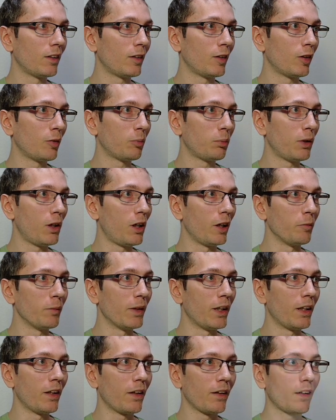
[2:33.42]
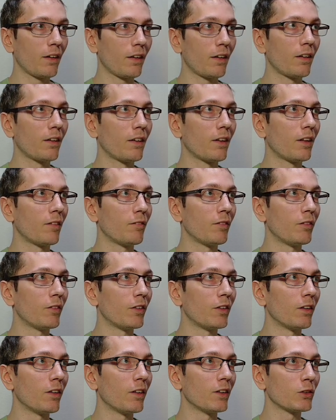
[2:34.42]
Polymath. Never
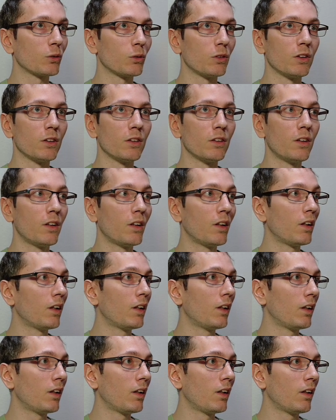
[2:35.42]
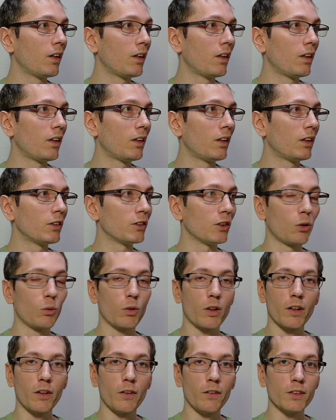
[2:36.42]
heard of this one. So we're
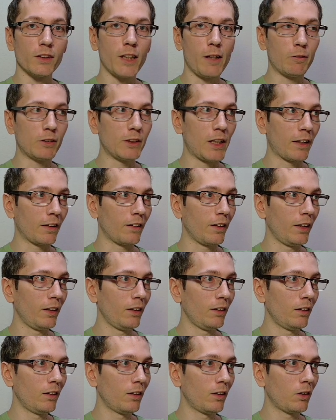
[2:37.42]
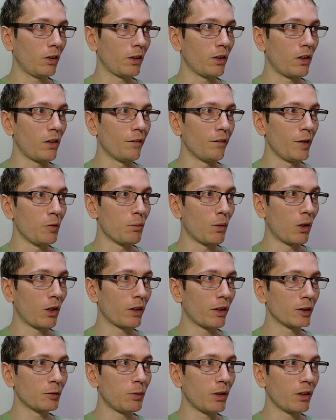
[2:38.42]
going to do the same exact thing. Click on the
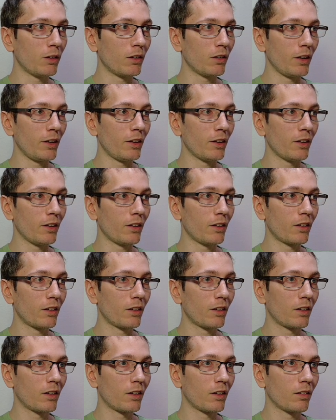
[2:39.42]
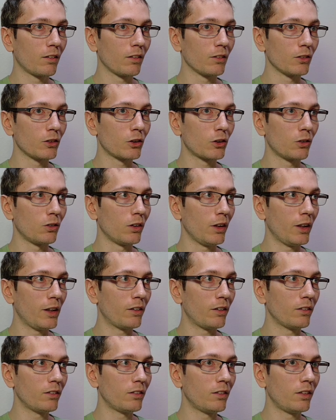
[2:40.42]
markets button right here. Scroll
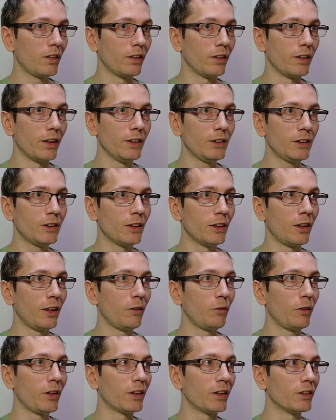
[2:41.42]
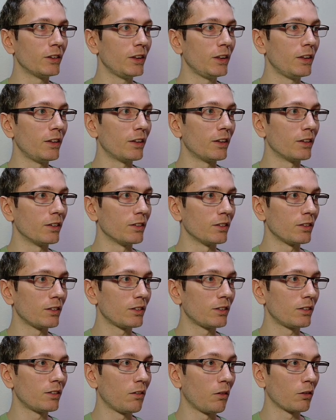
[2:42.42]
down, and instantly we can see
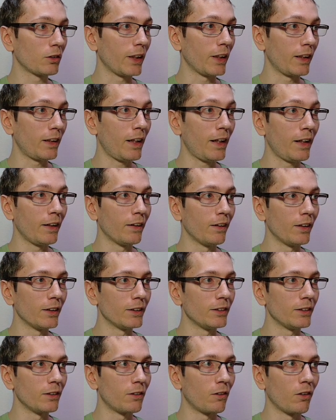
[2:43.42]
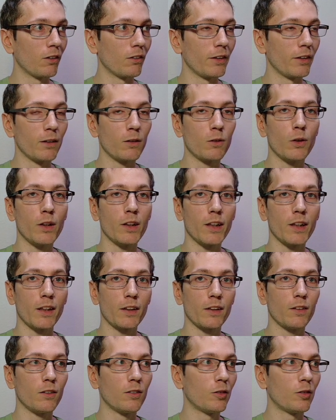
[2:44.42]
looks like 10 listed currently on
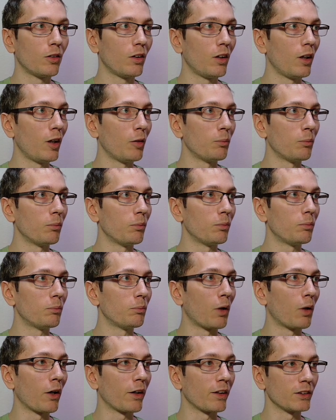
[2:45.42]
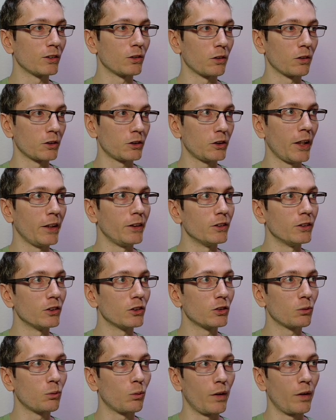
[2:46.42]
CoinGecko. Markets or
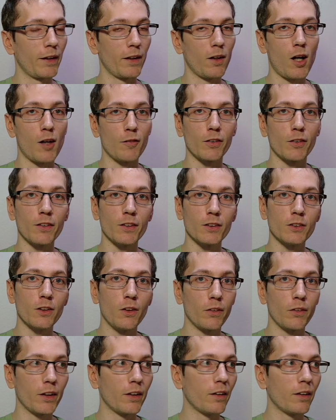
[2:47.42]
exchanges where they offer this token.